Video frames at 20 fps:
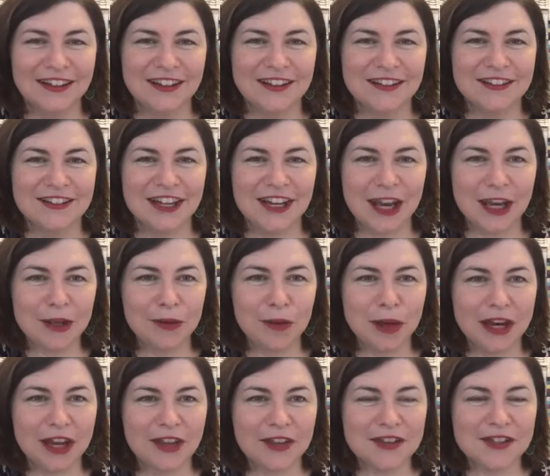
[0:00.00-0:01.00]
Did
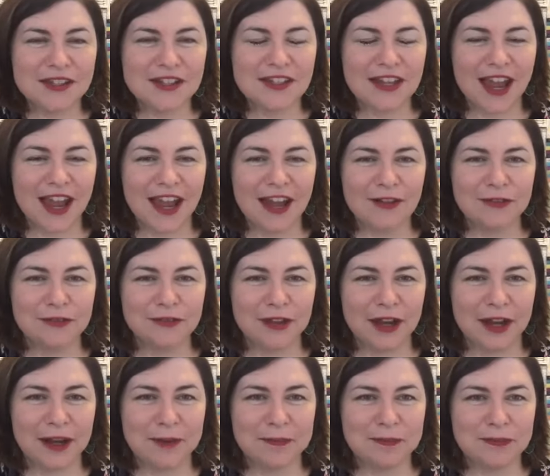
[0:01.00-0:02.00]
anyone else have
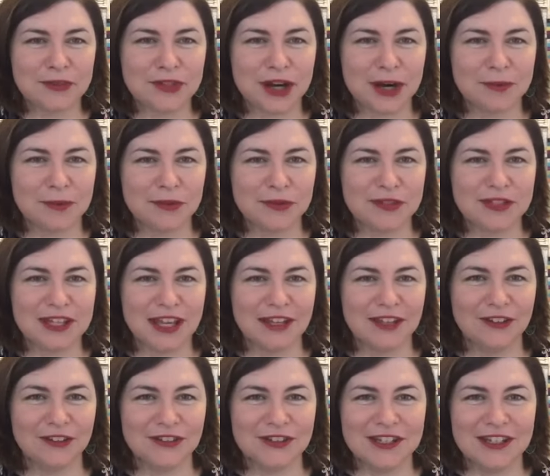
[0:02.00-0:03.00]
troubles
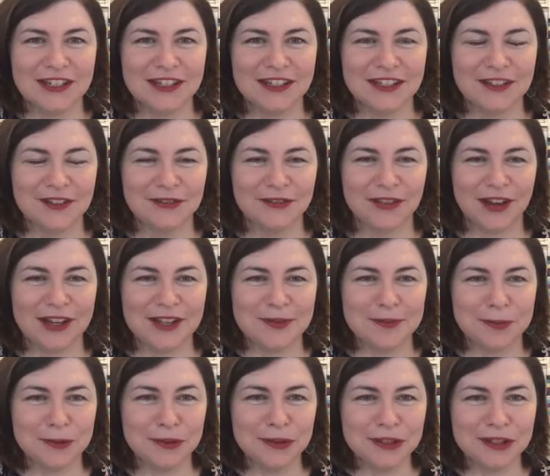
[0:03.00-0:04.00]
getting onto
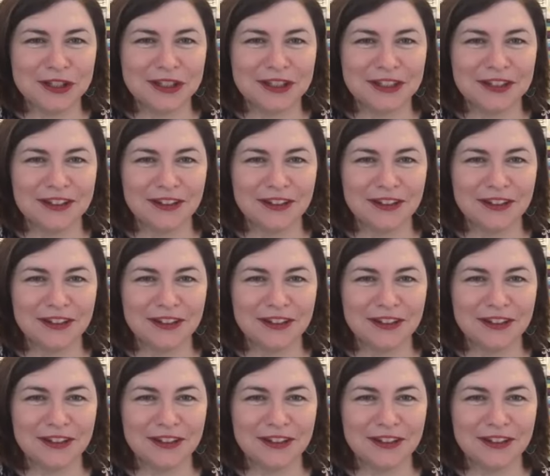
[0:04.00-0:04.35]
Facebook,